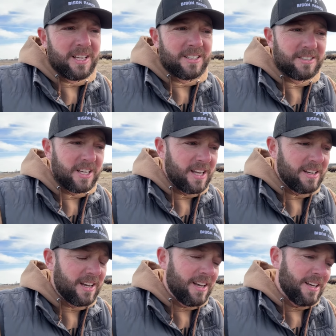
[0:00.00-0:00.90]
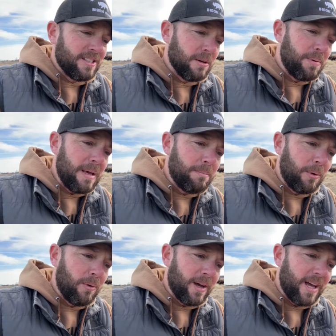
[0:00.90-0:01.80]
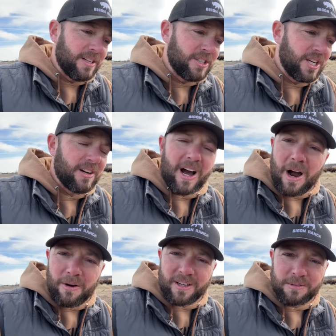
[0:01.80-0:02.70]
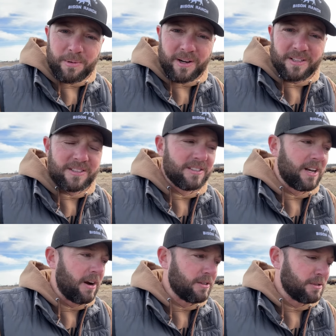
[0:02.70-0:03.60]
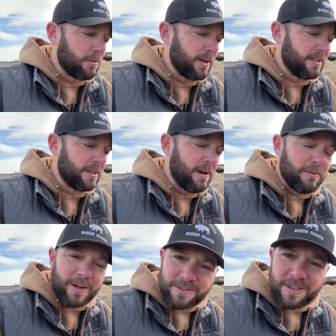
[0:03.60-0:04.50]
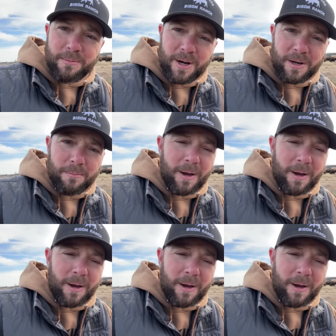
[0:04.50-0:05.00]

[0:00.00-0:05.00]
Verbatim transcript: send to people and share our experiences and our stories of raising the American